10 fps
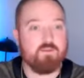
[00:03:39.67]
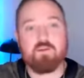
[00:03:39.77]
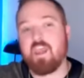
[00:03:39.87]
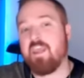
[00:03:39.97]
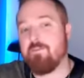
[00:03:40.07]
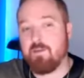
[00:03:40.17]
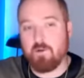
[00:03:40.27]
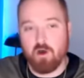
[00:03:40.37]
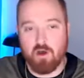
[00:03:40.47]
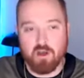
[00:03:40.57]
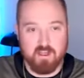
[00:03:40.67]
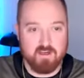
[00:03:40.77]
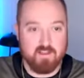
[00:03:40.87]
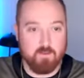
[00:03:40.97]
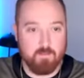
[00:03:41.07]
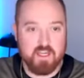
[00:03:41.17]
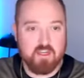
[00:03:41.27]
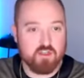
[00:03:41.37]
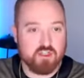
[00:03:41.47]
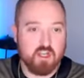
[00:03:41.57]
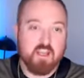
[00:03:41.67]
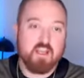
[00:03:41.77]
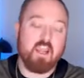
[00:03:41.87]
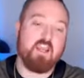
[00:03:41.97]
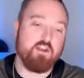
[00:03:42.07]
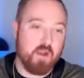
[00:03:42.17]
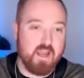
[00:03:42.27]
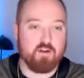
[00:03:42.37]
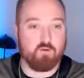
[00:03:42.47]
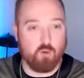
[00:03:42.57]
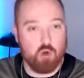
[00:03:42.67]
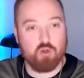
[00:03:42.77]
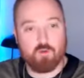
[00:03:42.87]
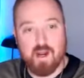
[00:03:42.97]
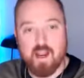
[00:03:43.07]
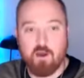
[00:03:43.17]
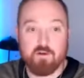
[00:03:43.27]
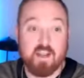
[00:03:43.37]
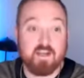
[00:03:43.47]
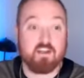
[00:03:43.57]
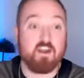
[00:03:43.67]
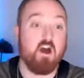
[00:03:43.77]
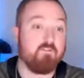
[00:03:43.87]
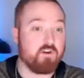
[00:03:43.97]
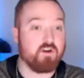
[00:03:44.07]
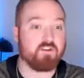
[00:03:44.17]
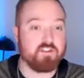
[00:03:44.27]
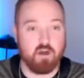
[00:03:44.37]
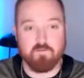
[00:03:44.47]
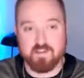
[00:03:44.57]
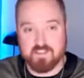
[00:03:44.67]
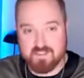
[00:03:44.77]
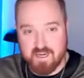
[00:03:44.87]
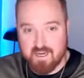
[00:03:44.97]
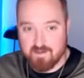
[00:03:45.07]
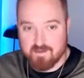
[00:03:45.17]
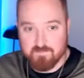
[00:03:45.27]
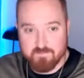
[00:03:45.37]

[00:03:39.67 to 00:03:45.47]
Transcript: you came up on the beach and you had to roll around and cover yourself in sand.